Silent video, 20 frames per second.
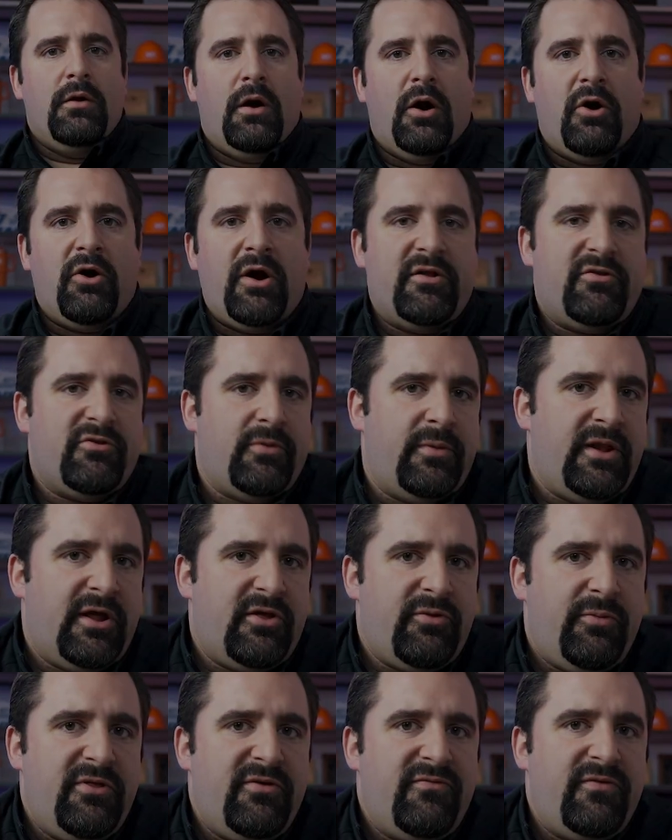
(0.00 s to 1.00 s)
All right, so the
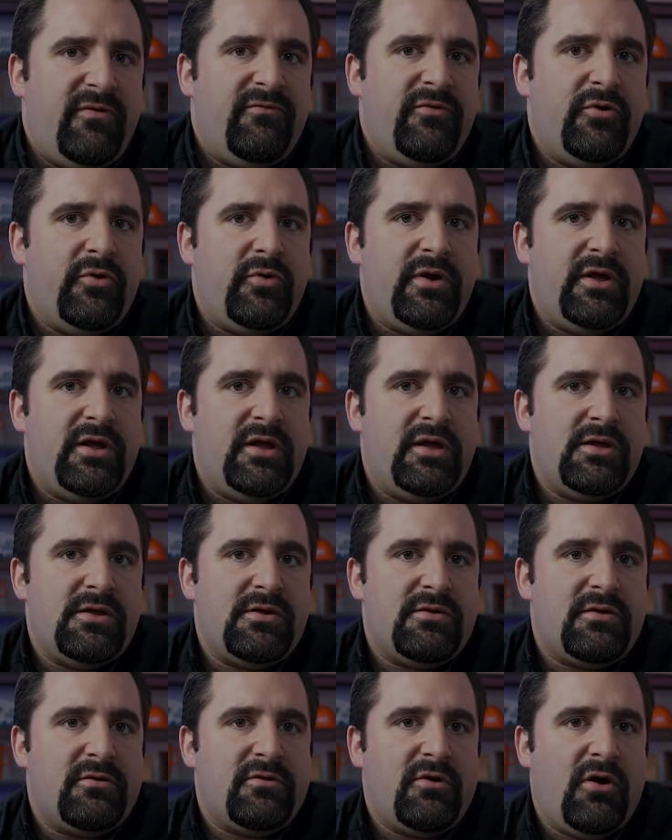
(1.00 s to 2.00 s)
next piece of info
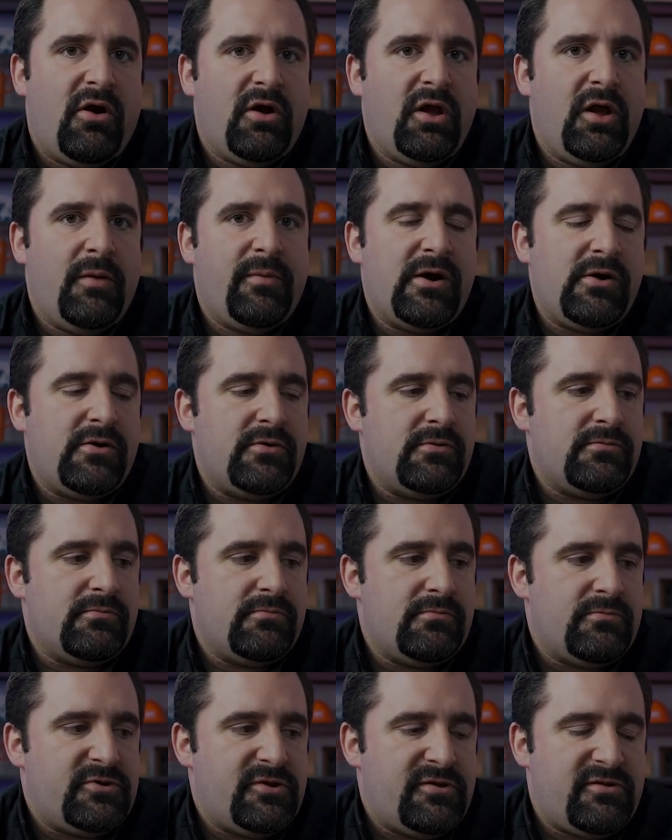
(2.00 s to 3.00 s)
is talking
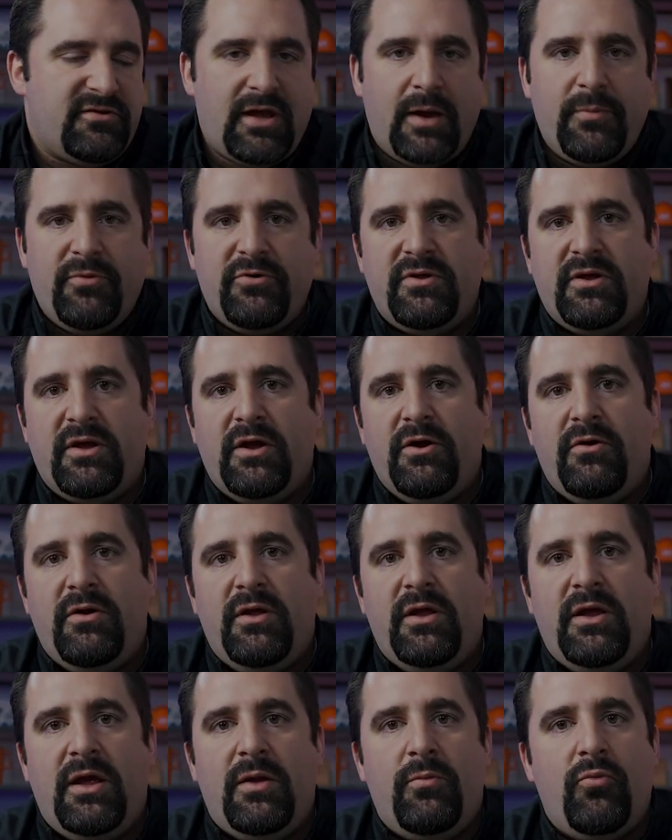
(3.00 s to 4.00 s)
about just
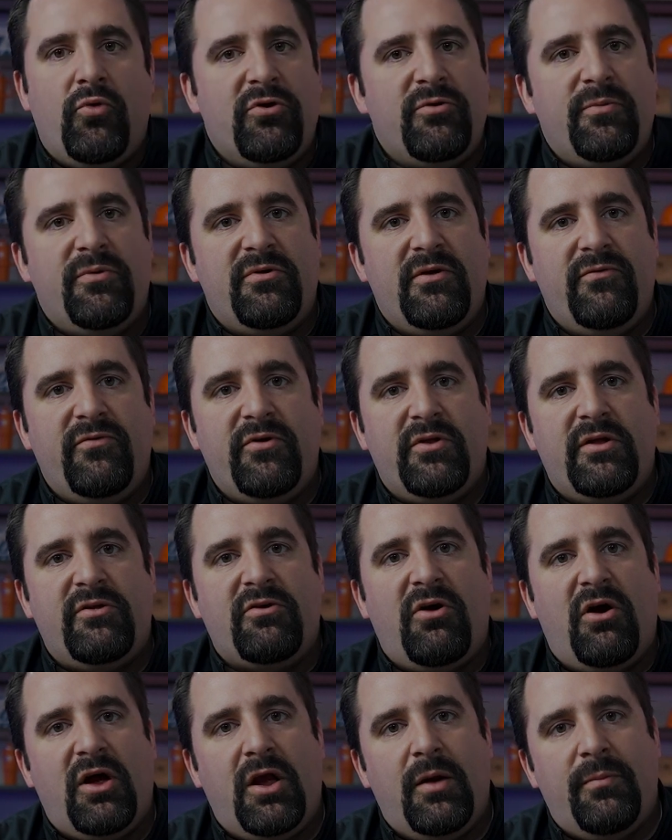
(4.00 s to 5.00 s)
cybersecurity and more specifically
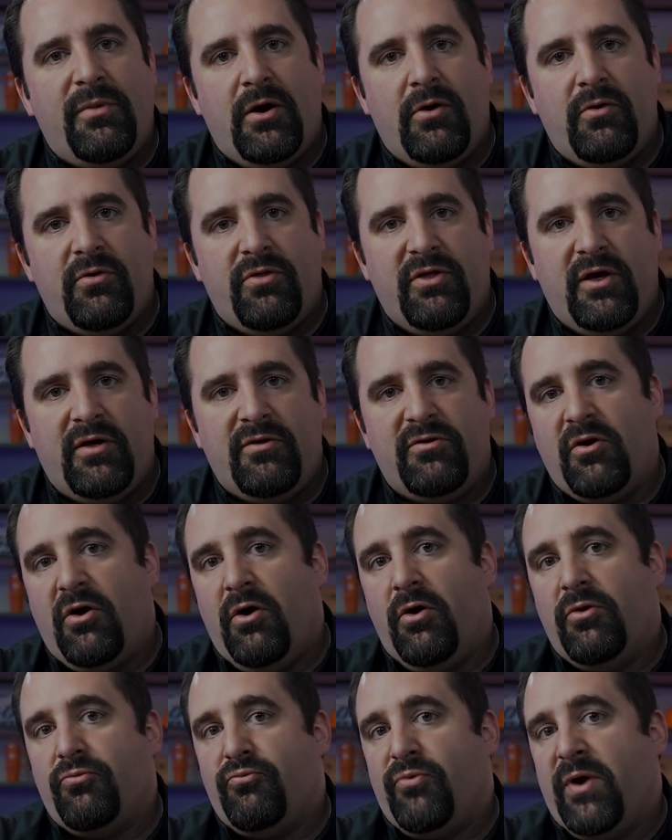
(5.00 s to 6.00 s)
talking about things
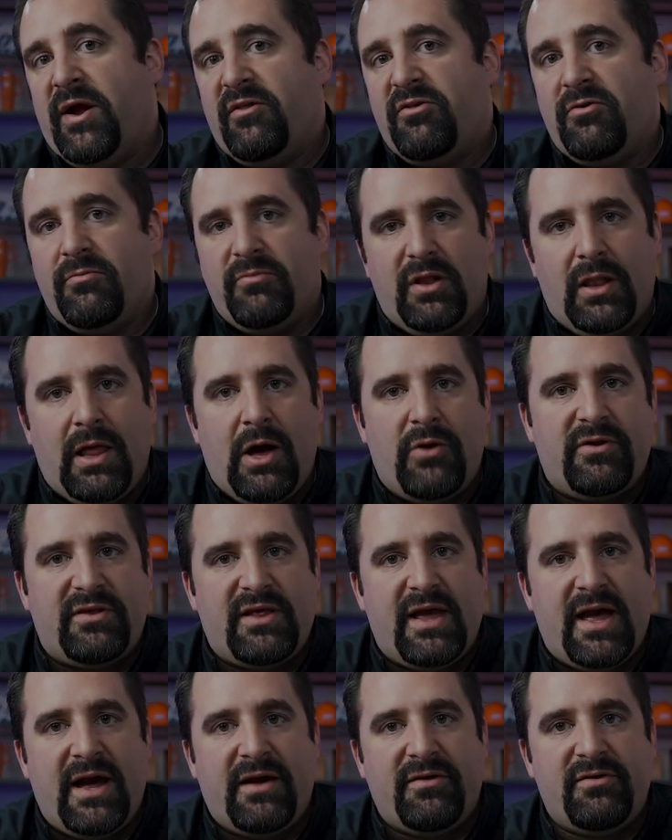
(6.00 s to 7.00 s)
called ransom cloud
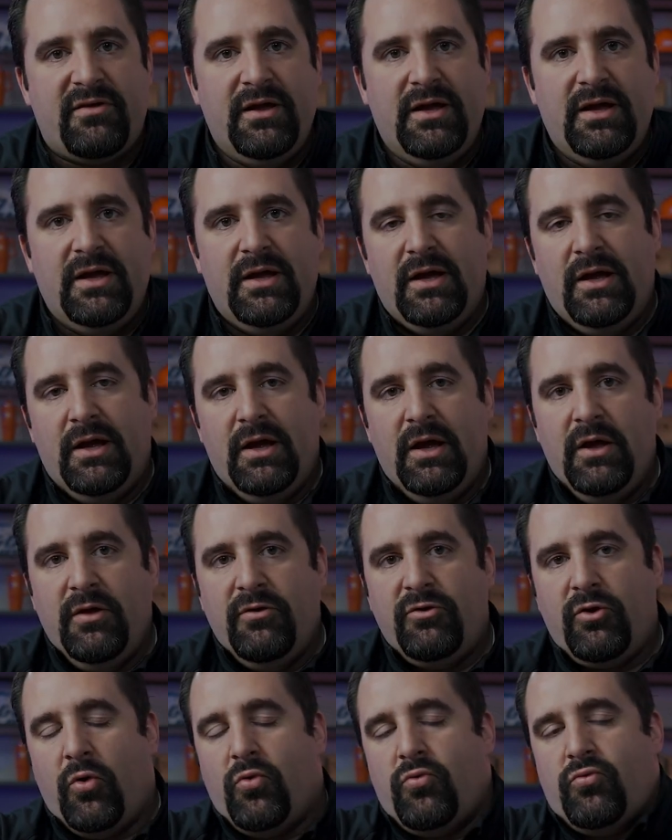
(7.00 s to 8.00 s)
attacks.
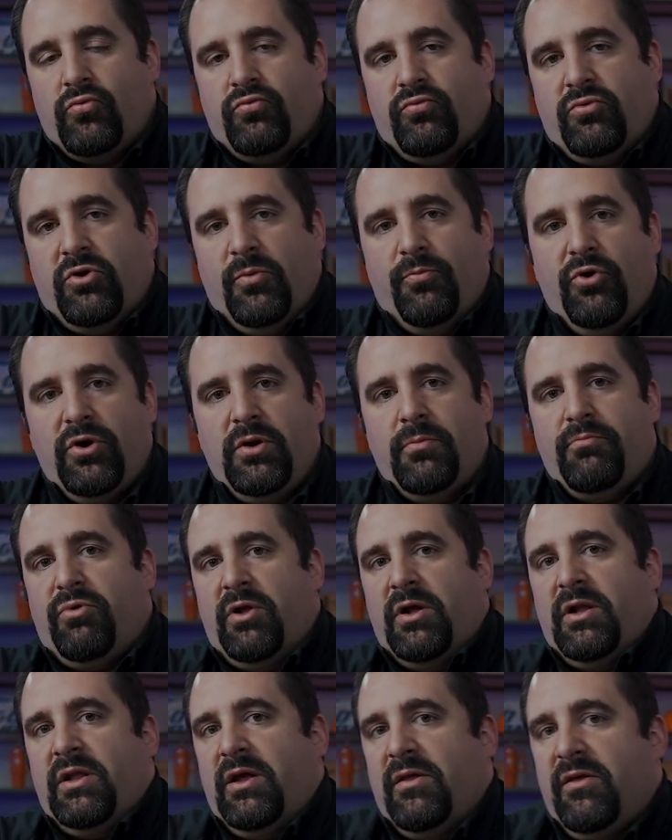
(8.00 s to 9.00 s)
So to put it
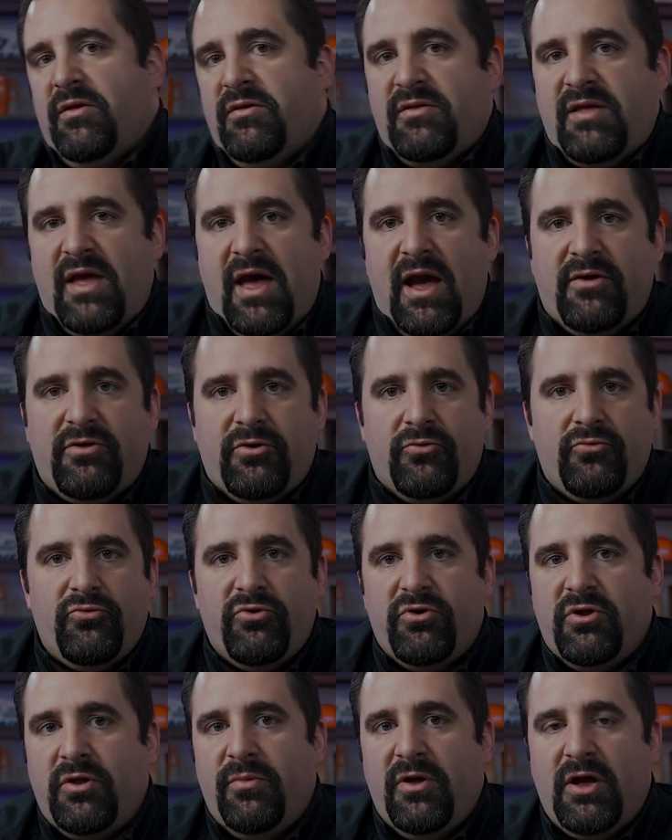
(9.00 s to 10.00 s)
bluntly, these attacks are
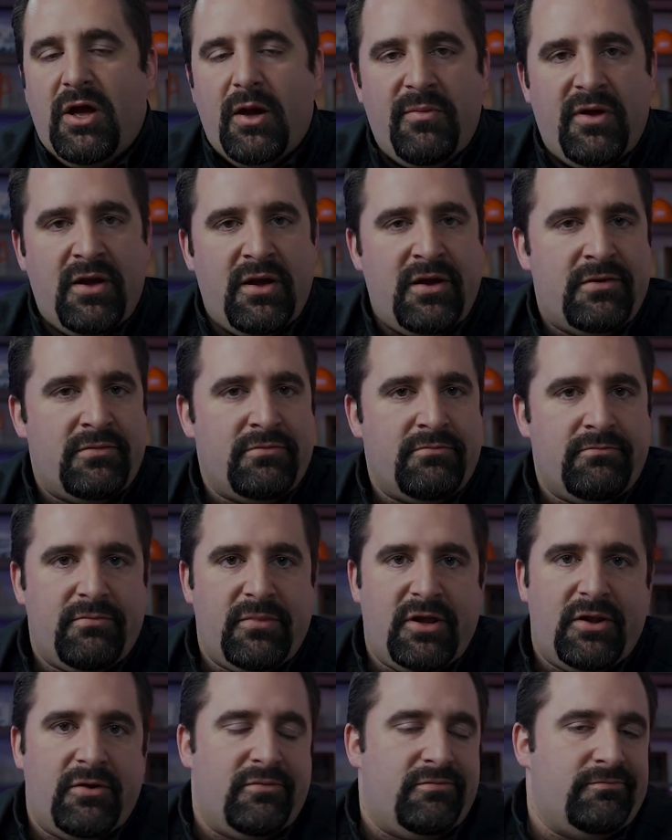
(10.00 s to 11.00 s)
really becoming,
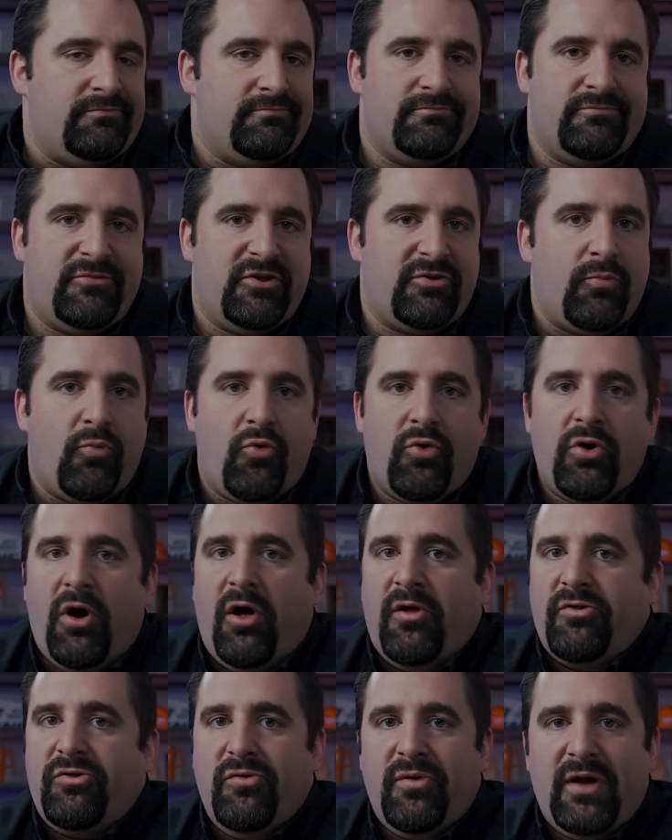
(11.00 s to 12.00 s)
you know, just more
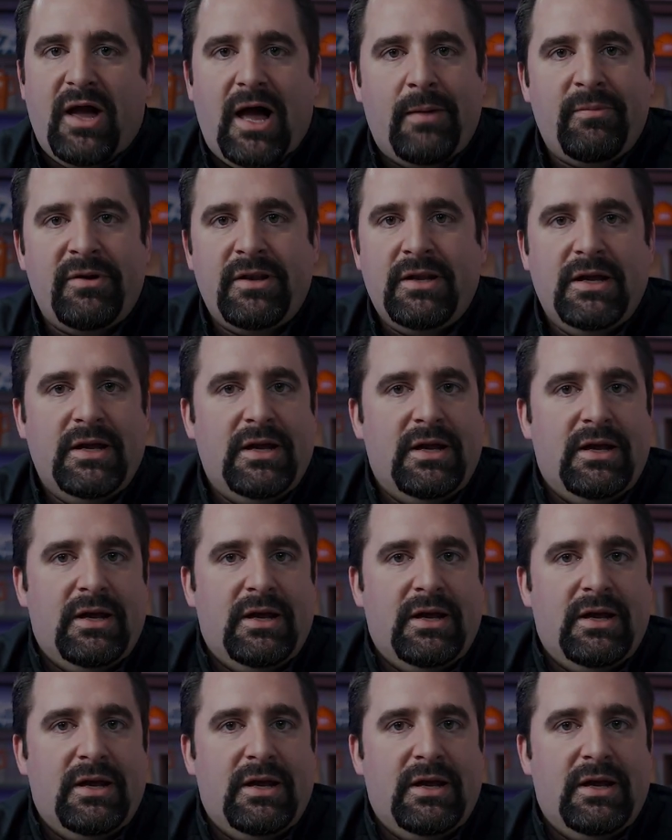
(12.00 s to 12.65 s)
all too common.